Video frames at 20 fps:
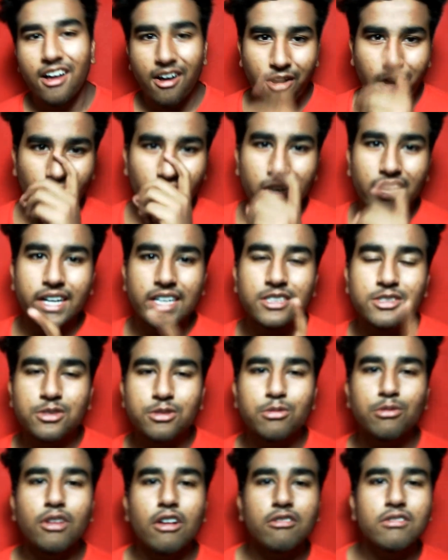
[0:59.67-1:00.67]
Alright,
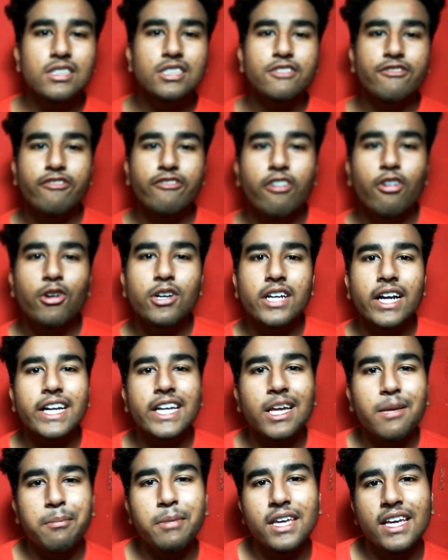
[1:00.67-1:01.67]
so now this Fortnite
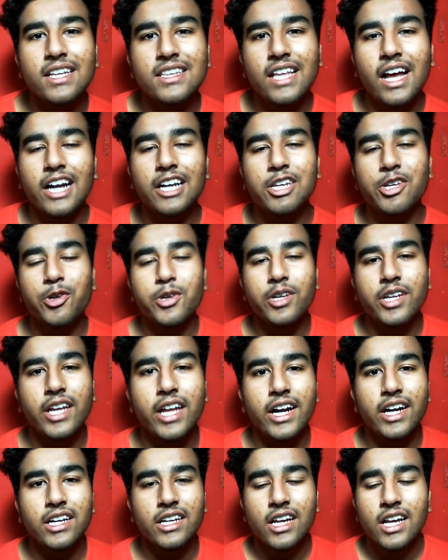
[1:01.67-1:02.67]
APK that you
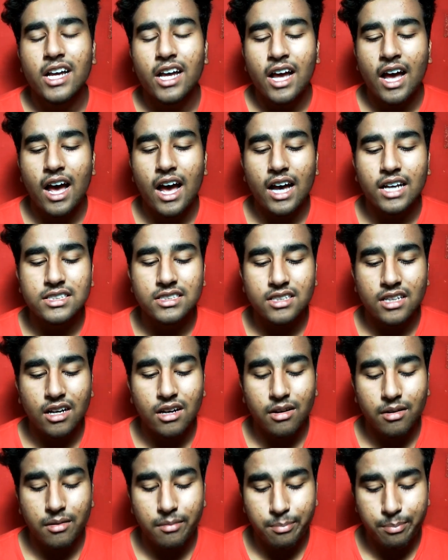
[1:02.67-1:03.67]
get has
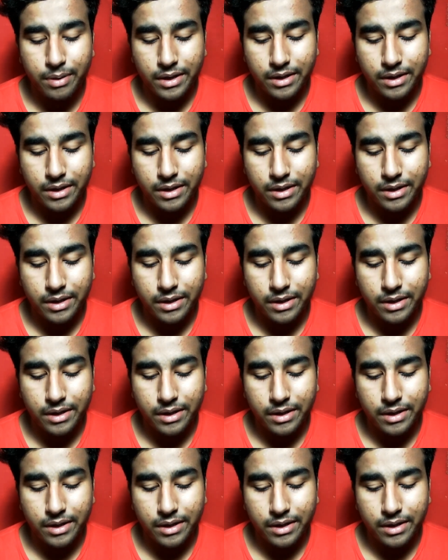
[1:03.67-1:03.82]
a